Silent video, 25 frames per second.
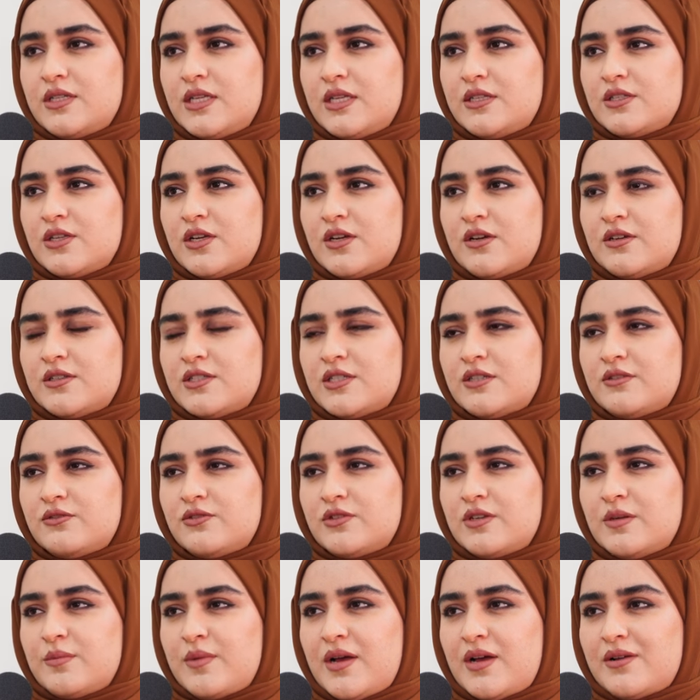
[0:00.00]
teaching our
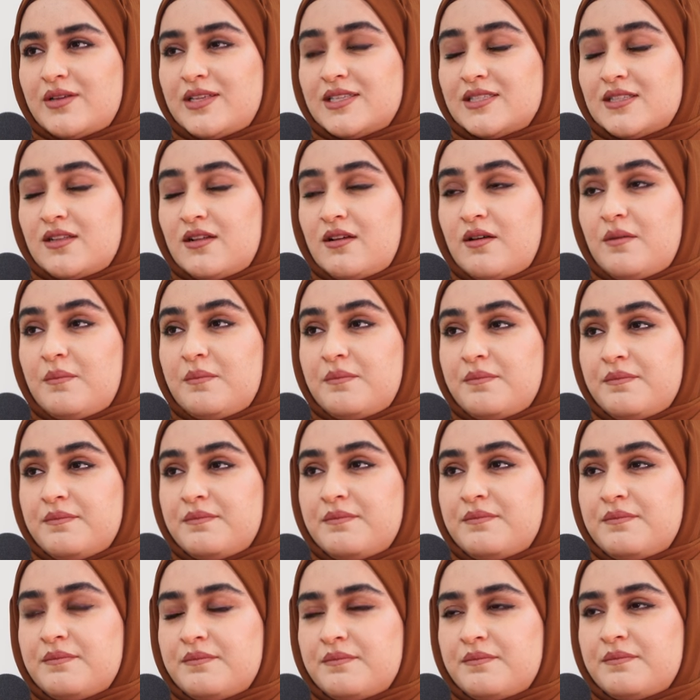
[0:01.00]
children about Islam.
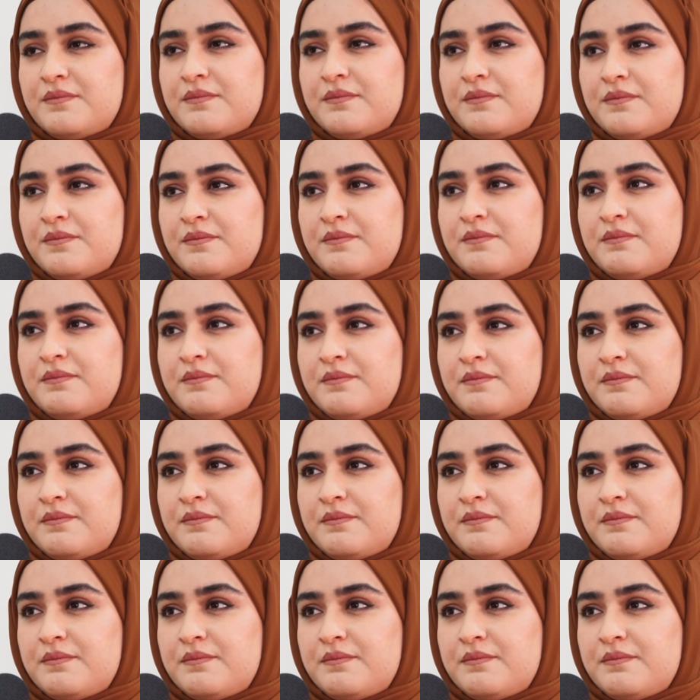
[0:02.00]
Definitely